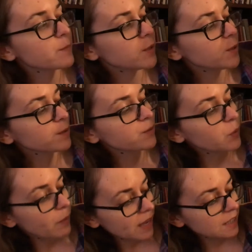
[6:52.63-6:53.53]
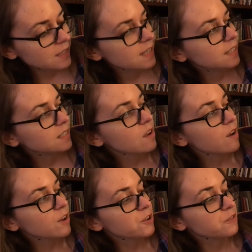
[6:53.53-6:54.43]
beautiful painting
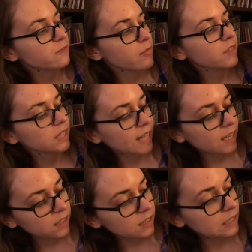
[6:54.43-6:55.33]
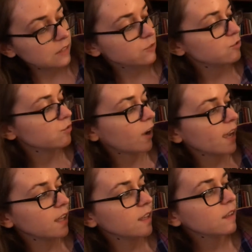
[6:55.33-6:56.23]
of the lightning
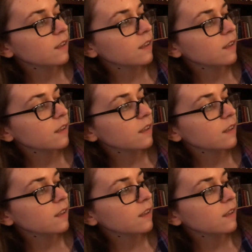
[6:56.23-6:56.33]
strike.